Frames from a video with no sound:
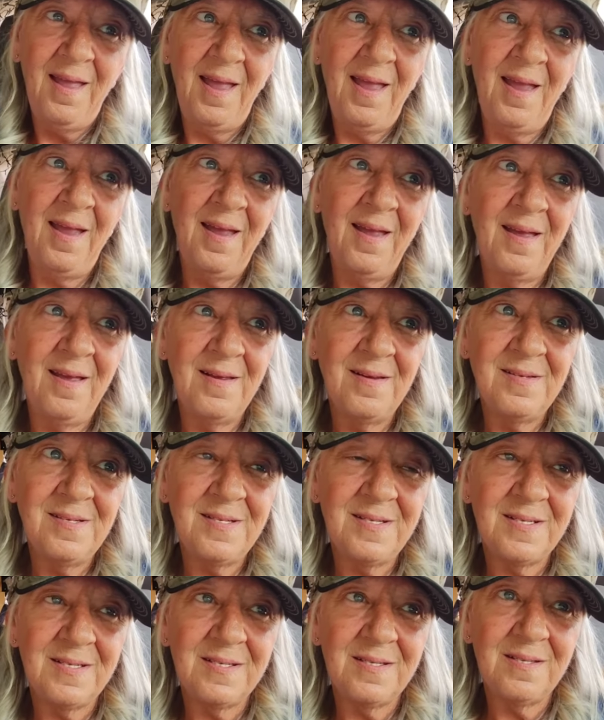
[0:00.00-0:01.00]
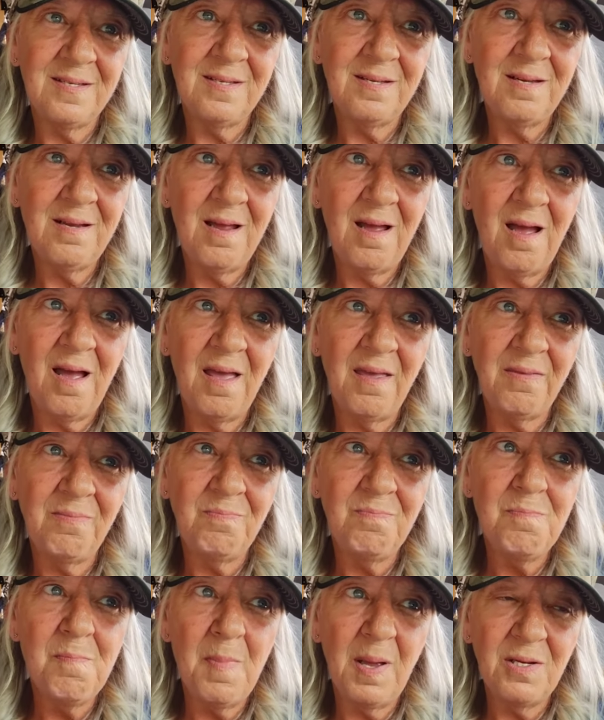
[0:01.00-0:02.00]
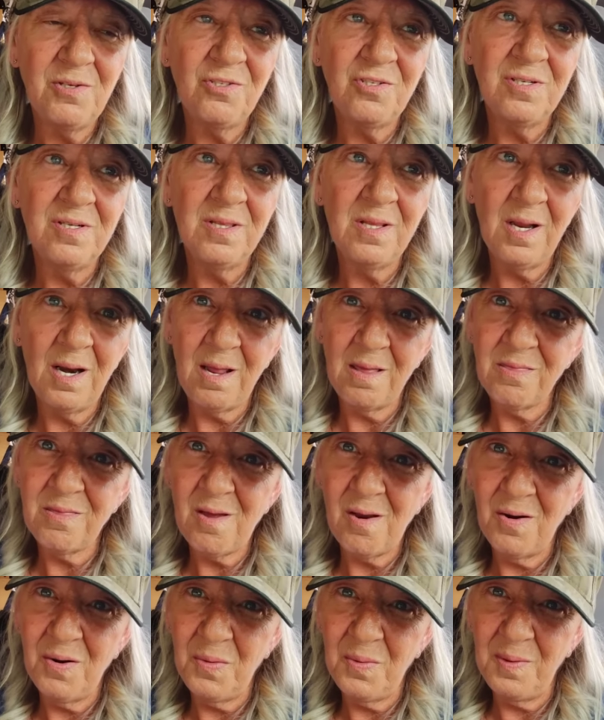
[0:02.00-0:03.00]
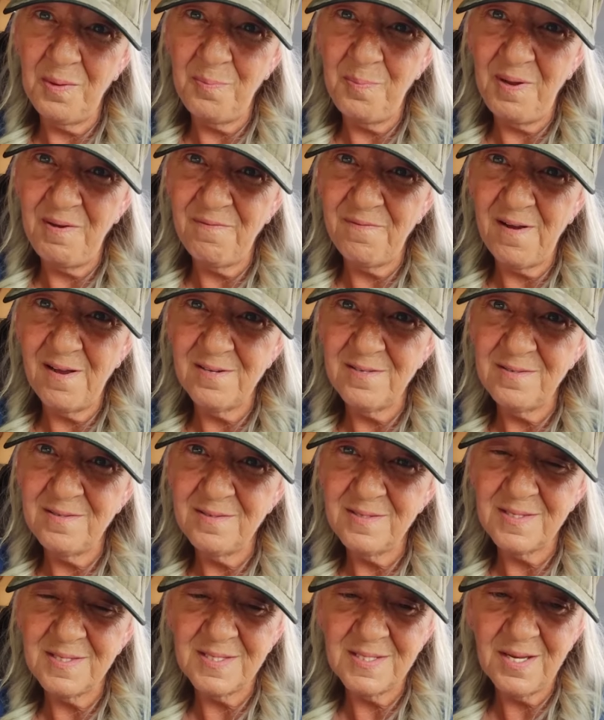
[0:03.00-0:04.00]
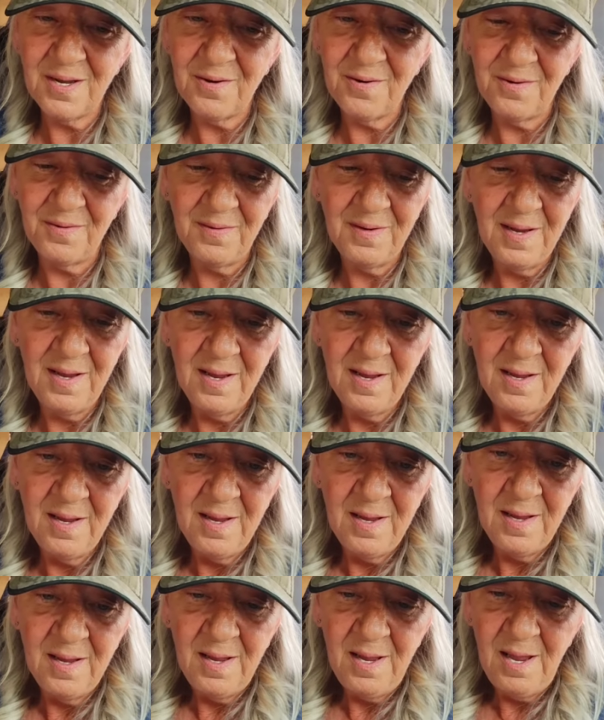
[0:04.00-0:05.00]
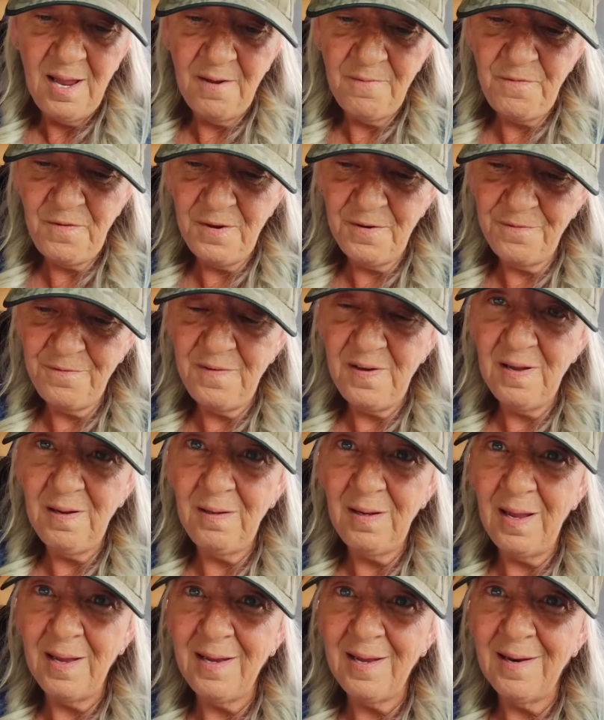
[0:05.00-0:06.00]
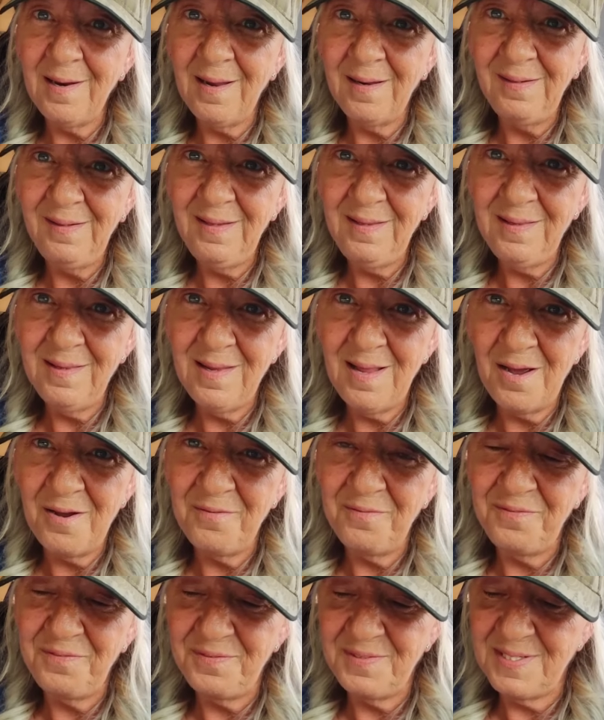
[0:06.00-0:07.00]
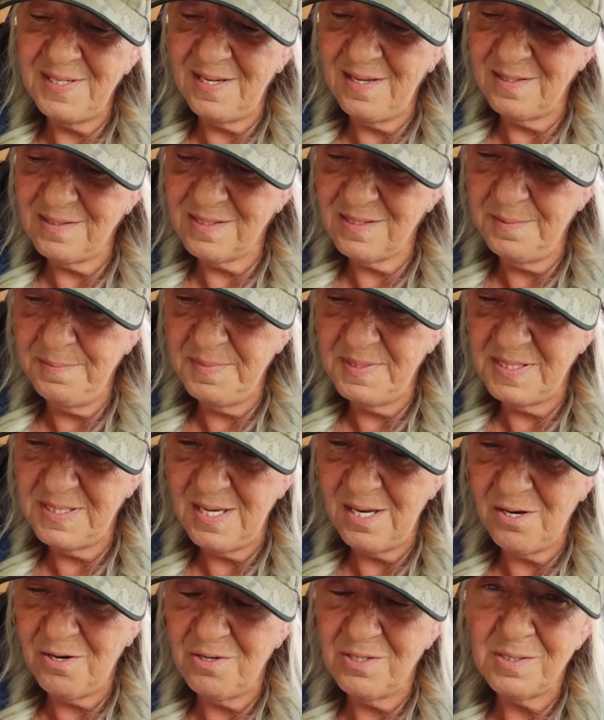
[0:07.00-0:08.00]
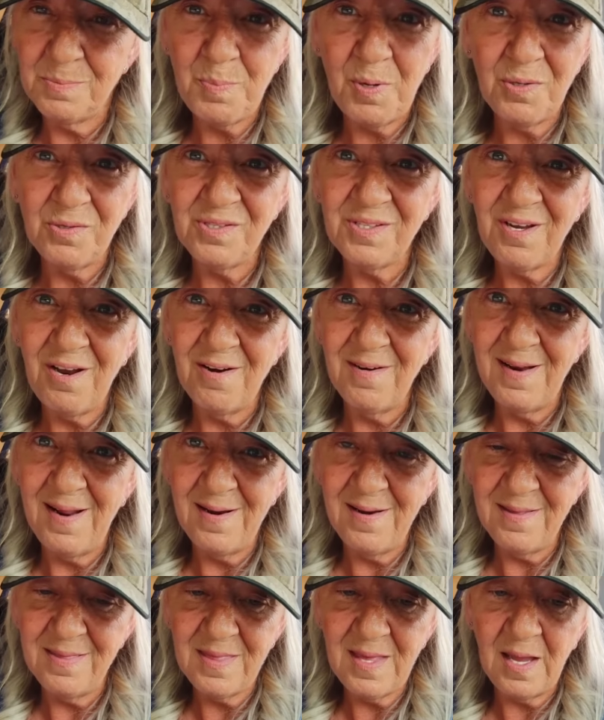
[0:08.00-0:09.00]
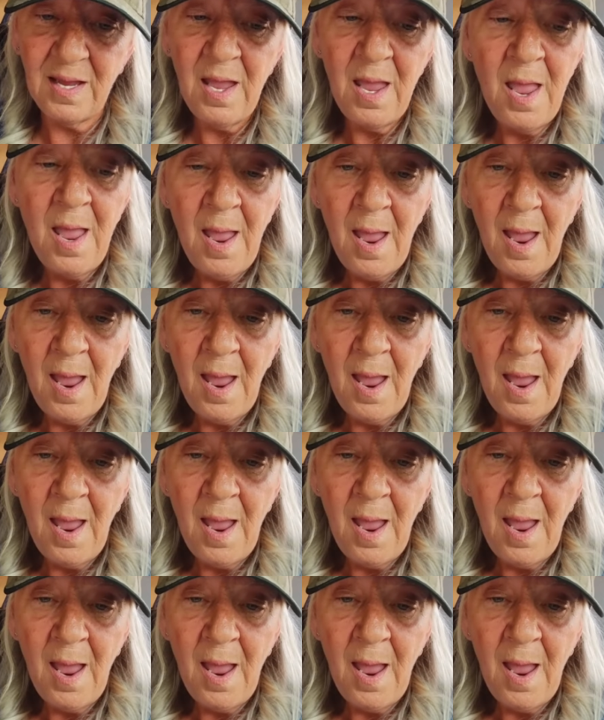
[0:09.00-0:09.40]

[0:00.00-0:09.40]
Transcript: And I mentioned that I thought it would be fun. So if you feel like it, I'd love to get some stickers, postcard, anything.